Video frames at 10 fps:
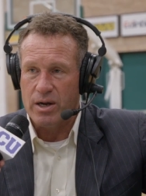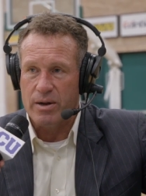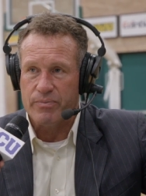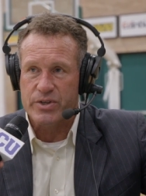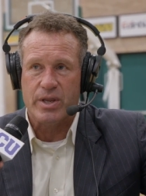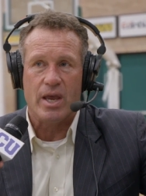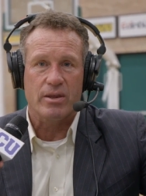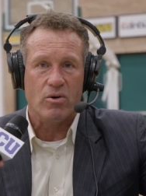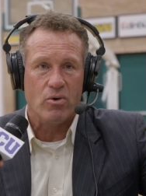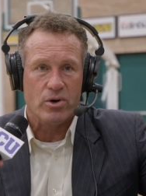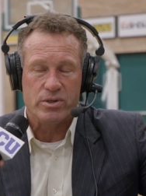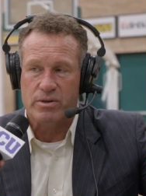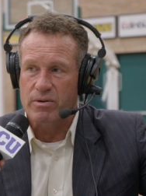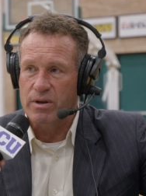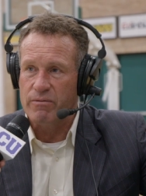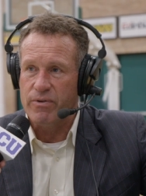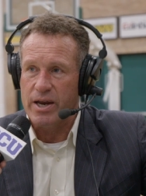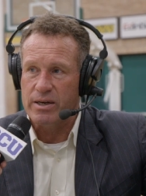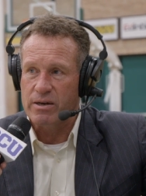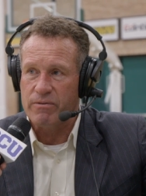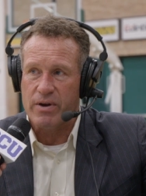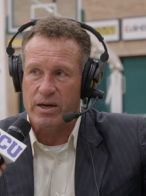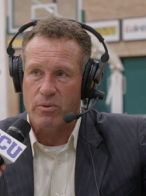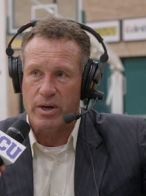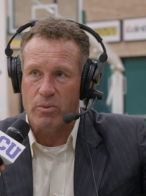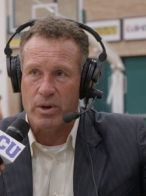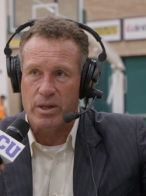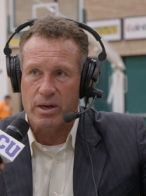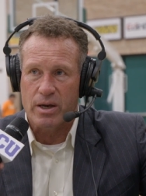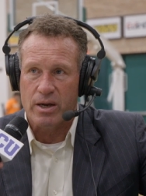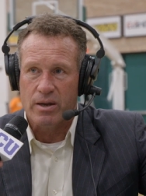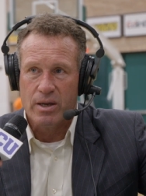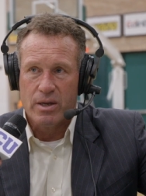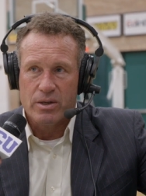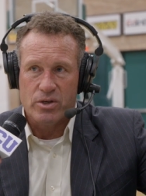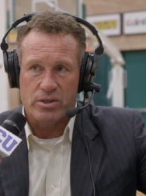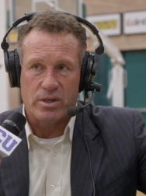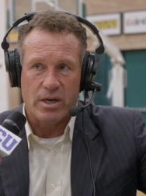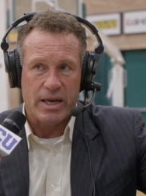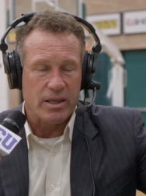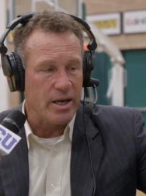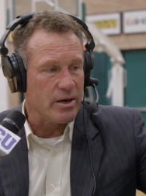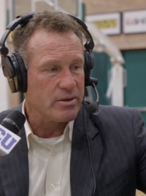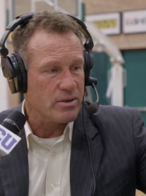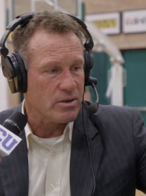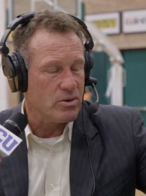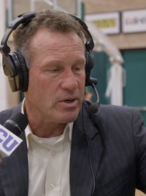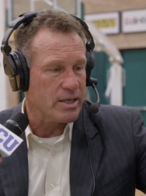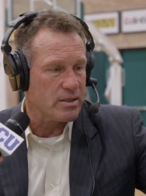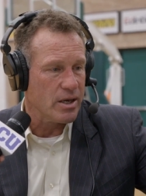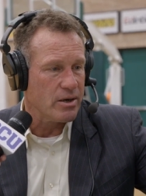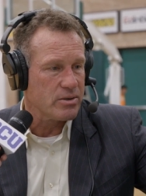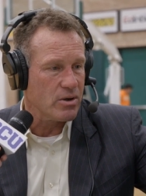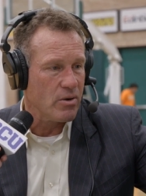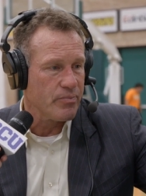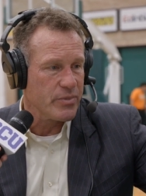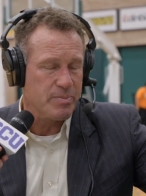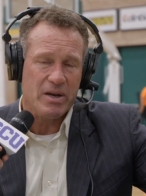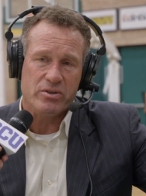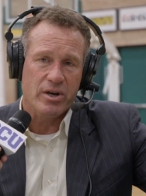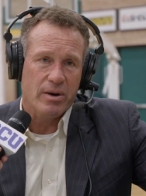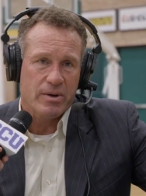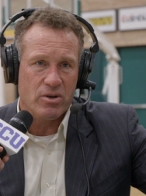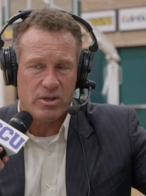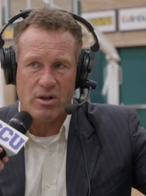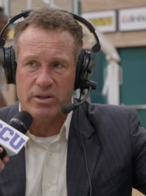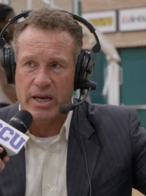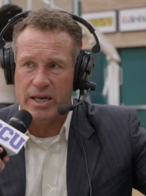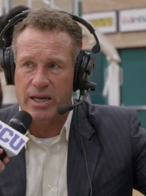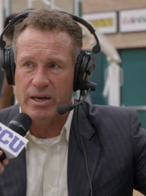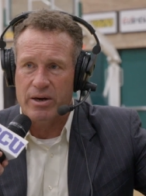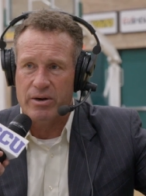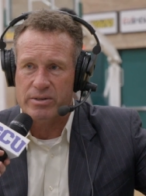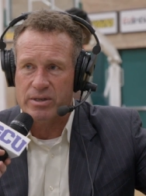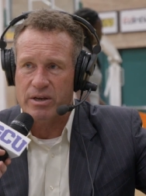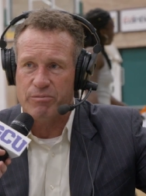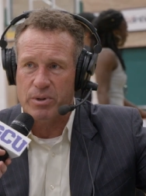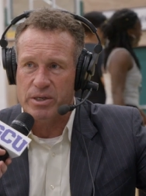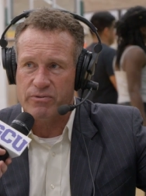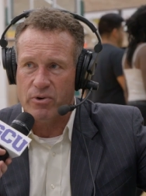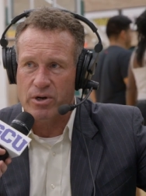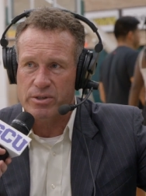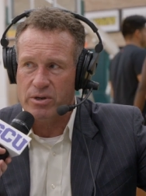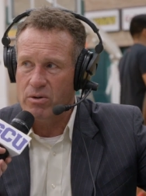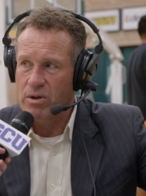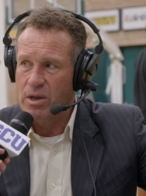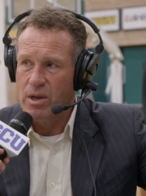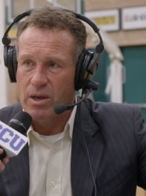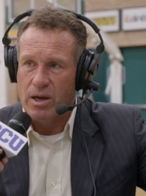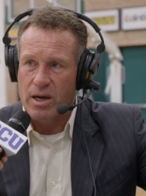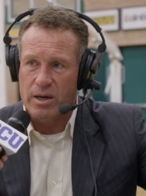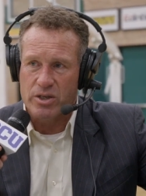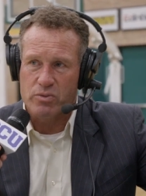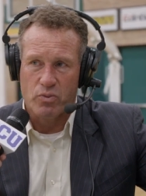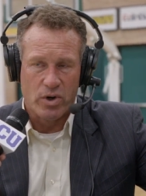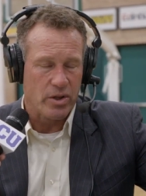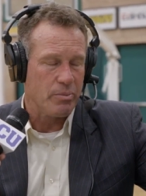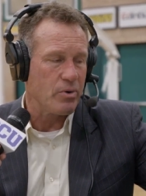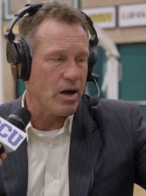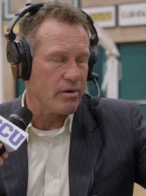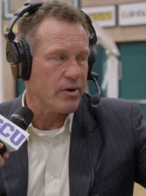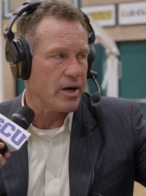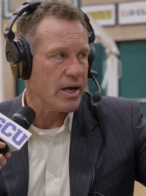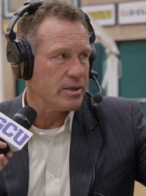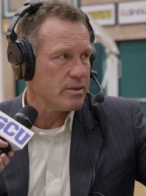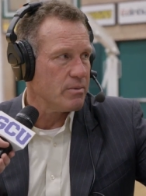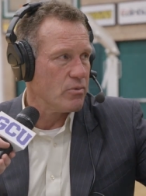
uh, staying the course and, and, fighting and find a way to win uh, just a night later or two nights later so especially here it took us all day to get here it's a tough place for us so uh, just really proud of our guys